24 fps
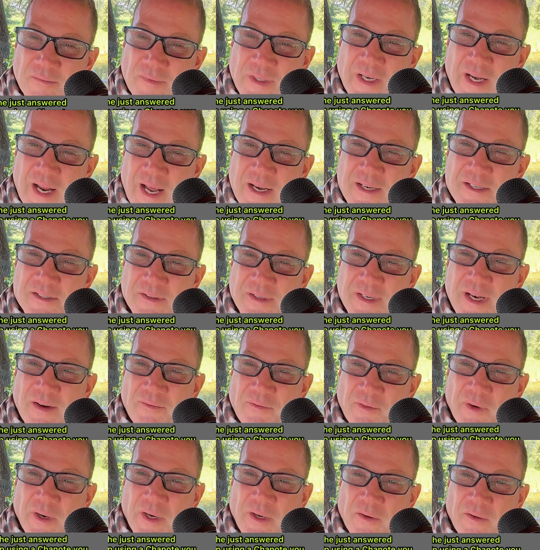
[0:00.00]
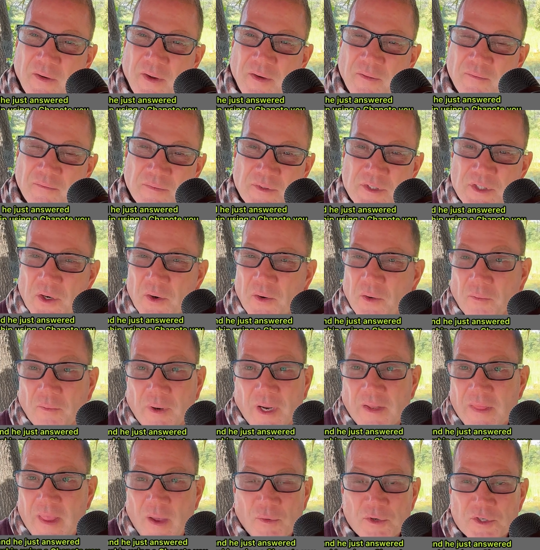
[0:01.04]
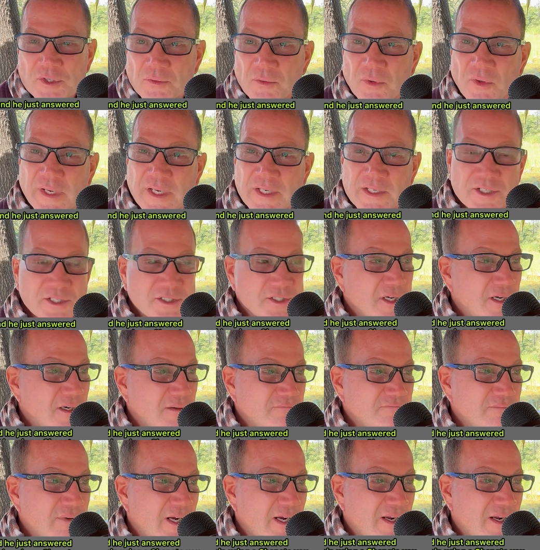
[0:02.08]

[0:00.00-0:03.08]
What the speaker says: Honestly, not very good. So that was really just a